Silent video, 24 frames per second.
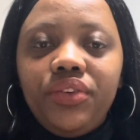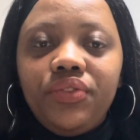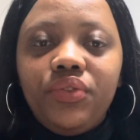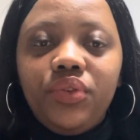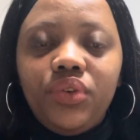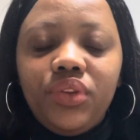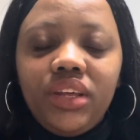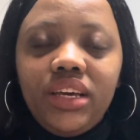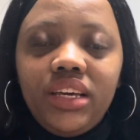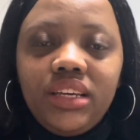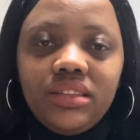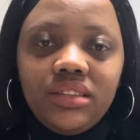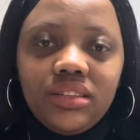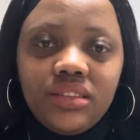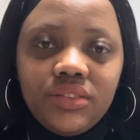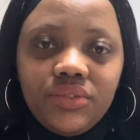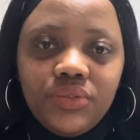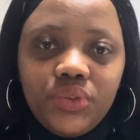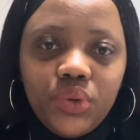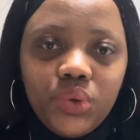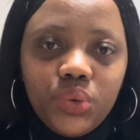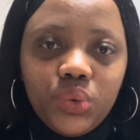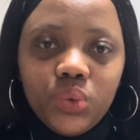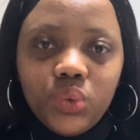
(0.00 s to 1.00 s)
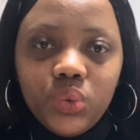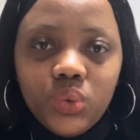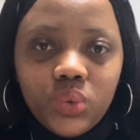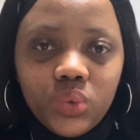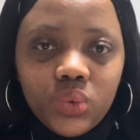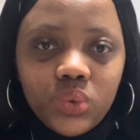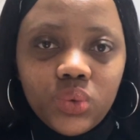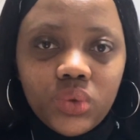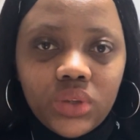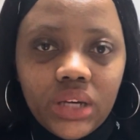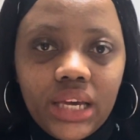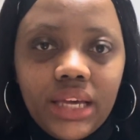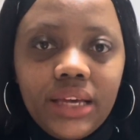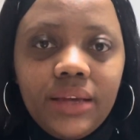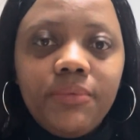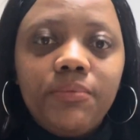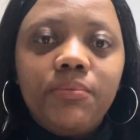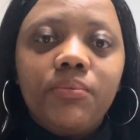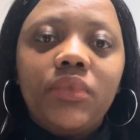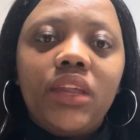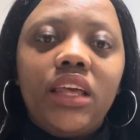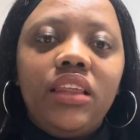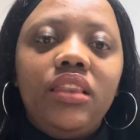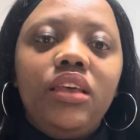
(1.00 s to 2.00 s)
for the interview. Okay,
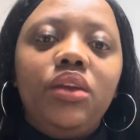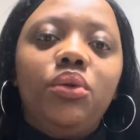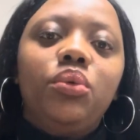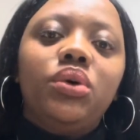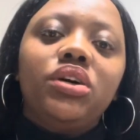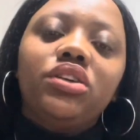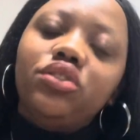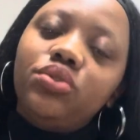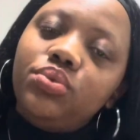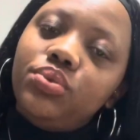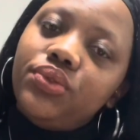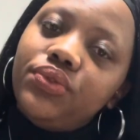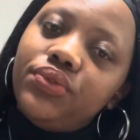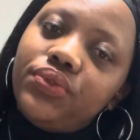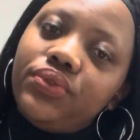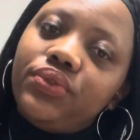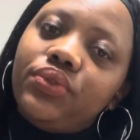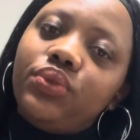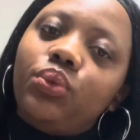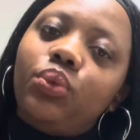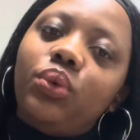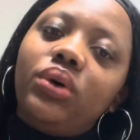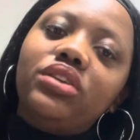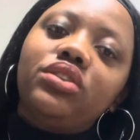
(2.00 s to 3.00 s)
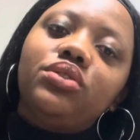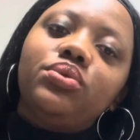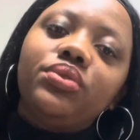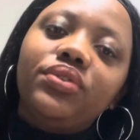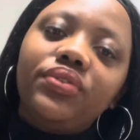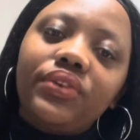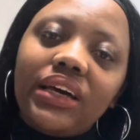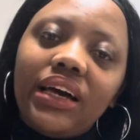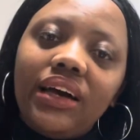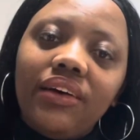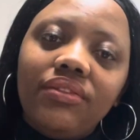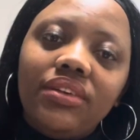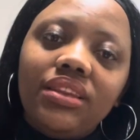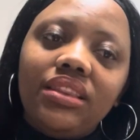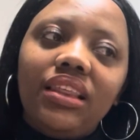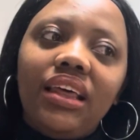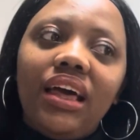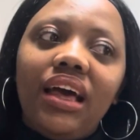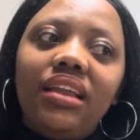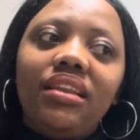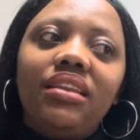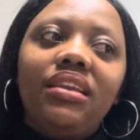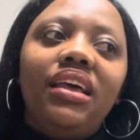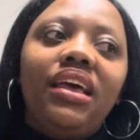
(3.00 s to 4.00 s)
and then once we've covered
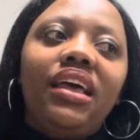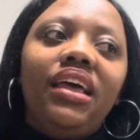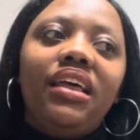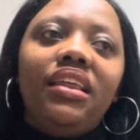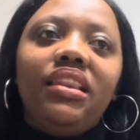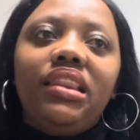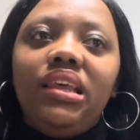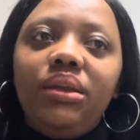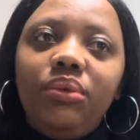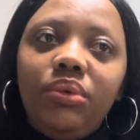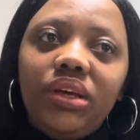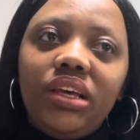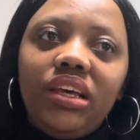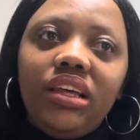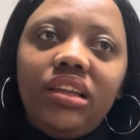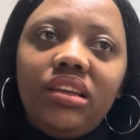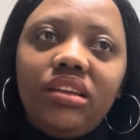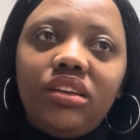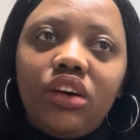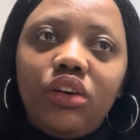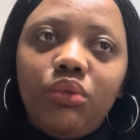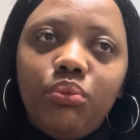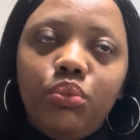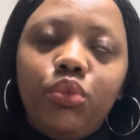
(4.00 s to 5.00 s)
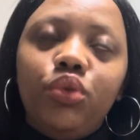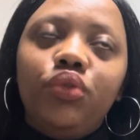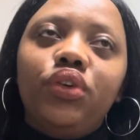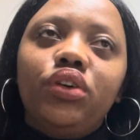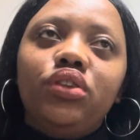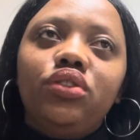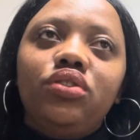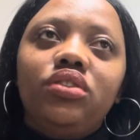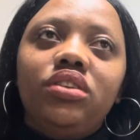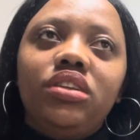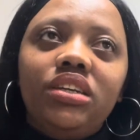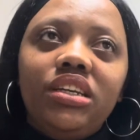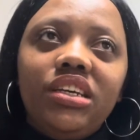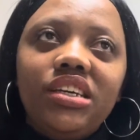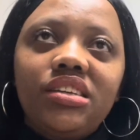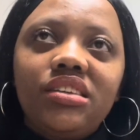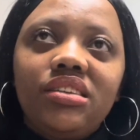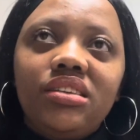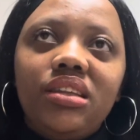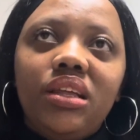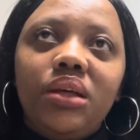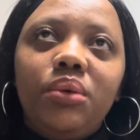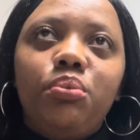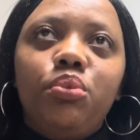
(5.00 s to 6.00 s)
that, then we can move on to the next
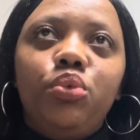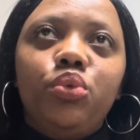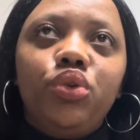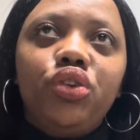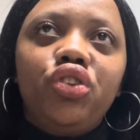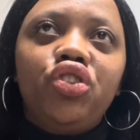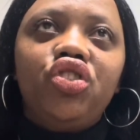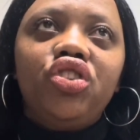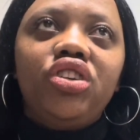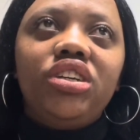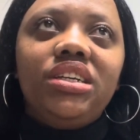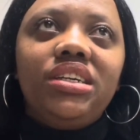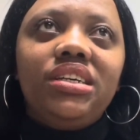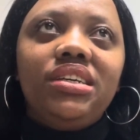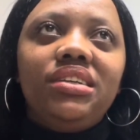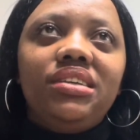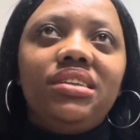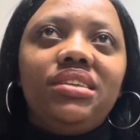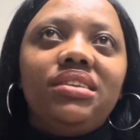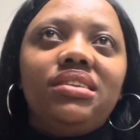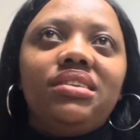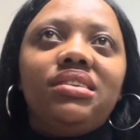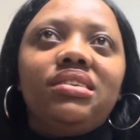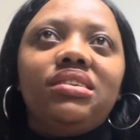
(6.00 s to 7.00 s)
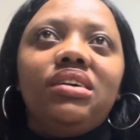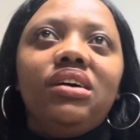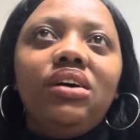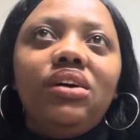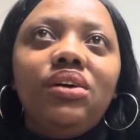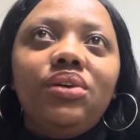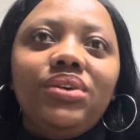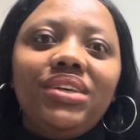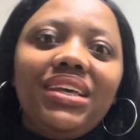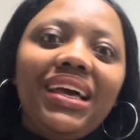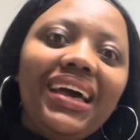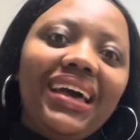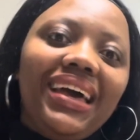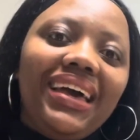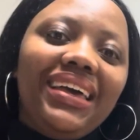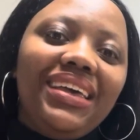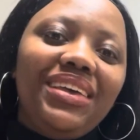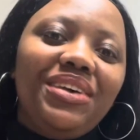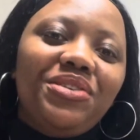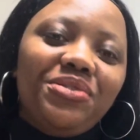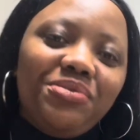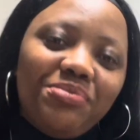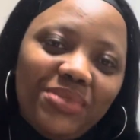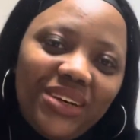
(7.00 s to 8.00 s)
step, which is, oh yay,
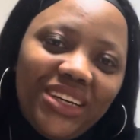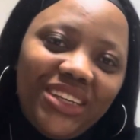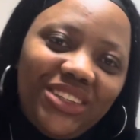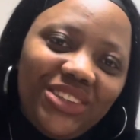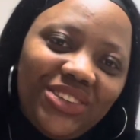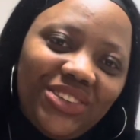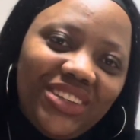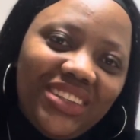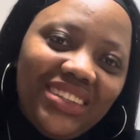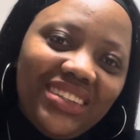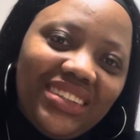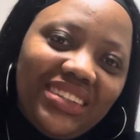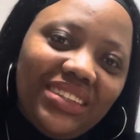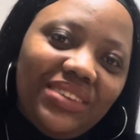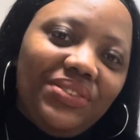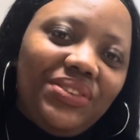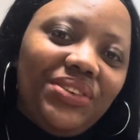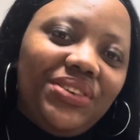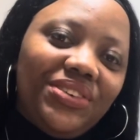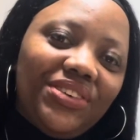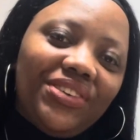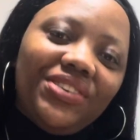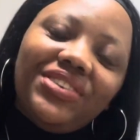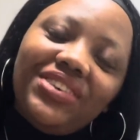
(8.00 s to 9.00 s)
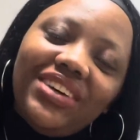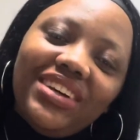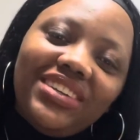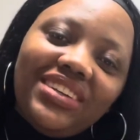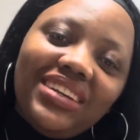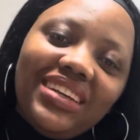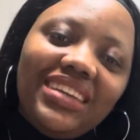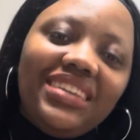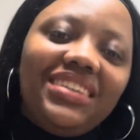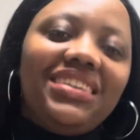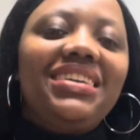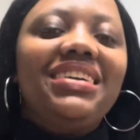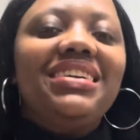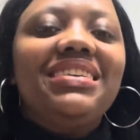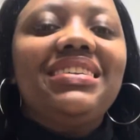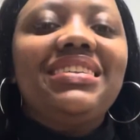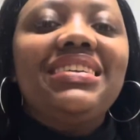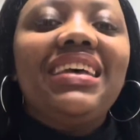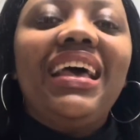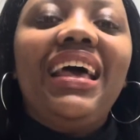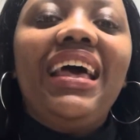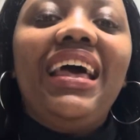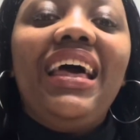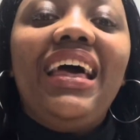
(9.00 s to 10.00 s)
you've made your interview, congratulations.
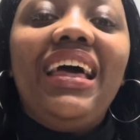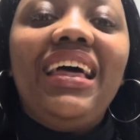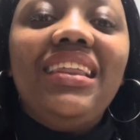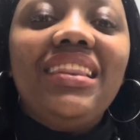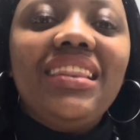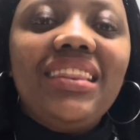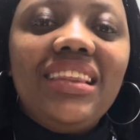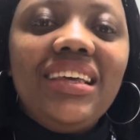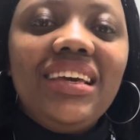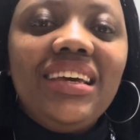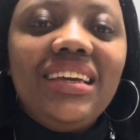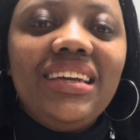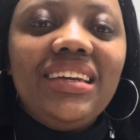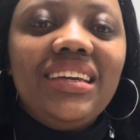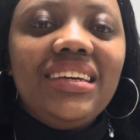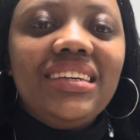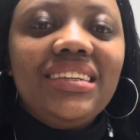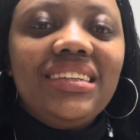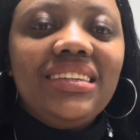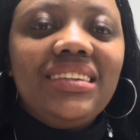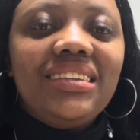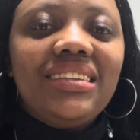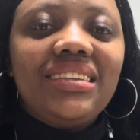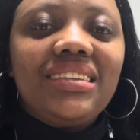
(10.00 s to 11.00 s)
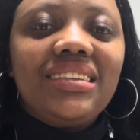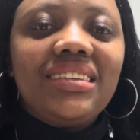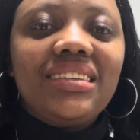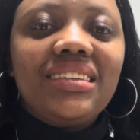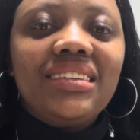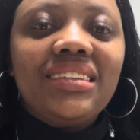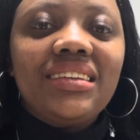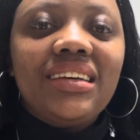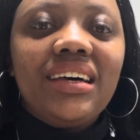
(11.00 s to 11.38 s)
And then it's